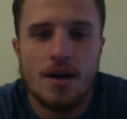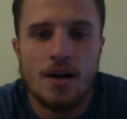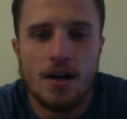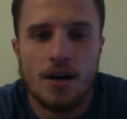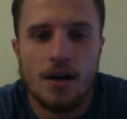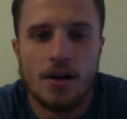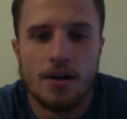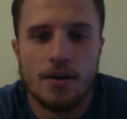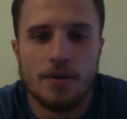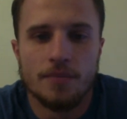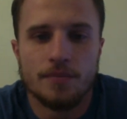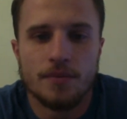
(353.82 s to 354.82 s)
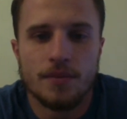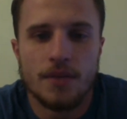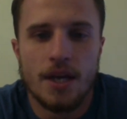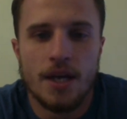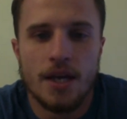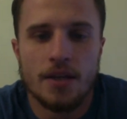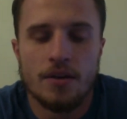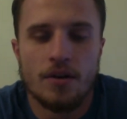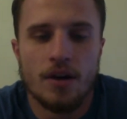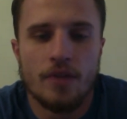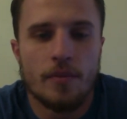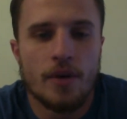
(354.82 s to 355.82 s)
And
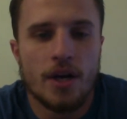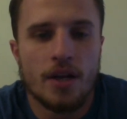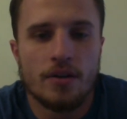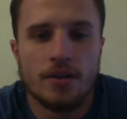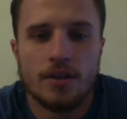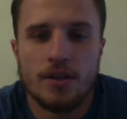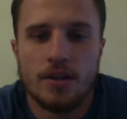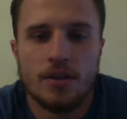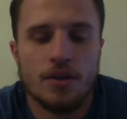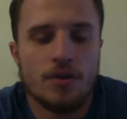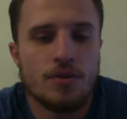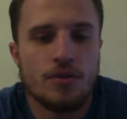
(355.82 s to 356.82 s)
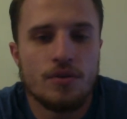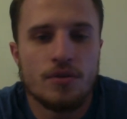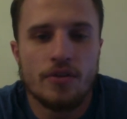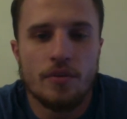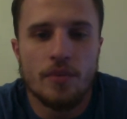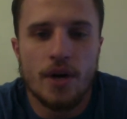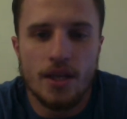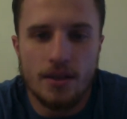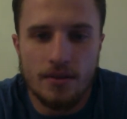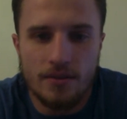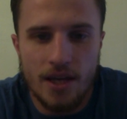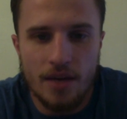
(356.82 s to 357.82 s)
everybody in the news, everybody
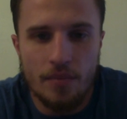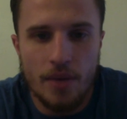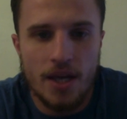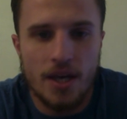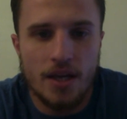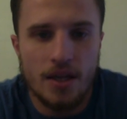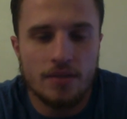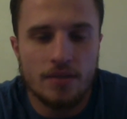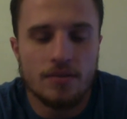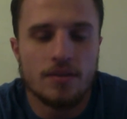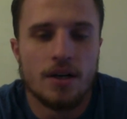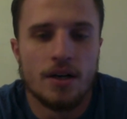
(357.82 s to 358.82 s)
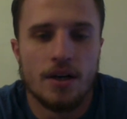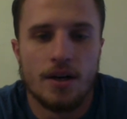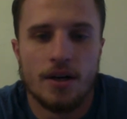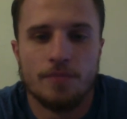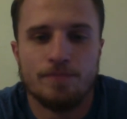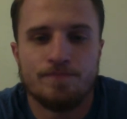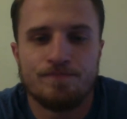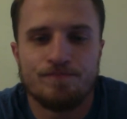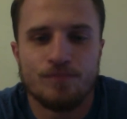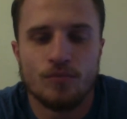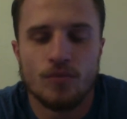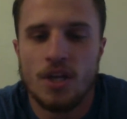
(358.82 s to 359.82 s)
in his campaign,
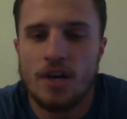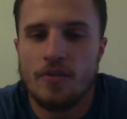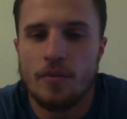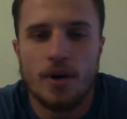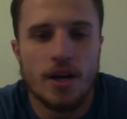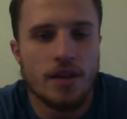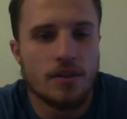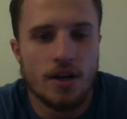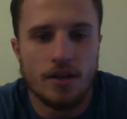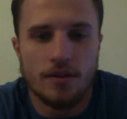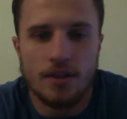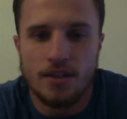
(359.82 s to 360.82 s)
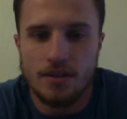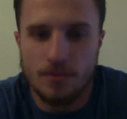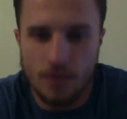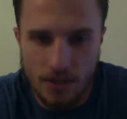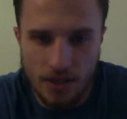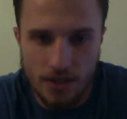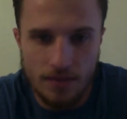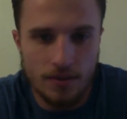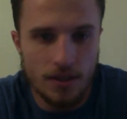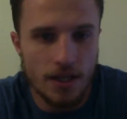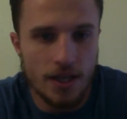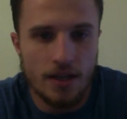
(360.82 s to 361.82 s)
everybody thought this was it.
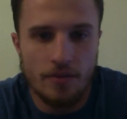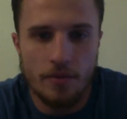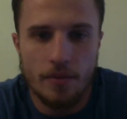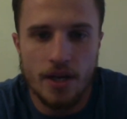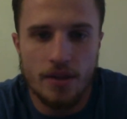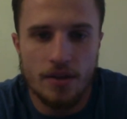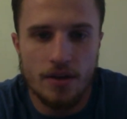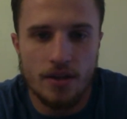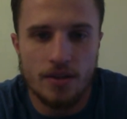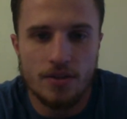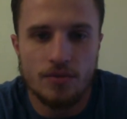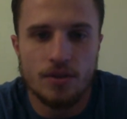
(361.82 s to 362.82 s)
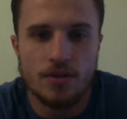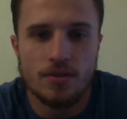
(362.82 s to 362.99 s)
Like, everybody thought this was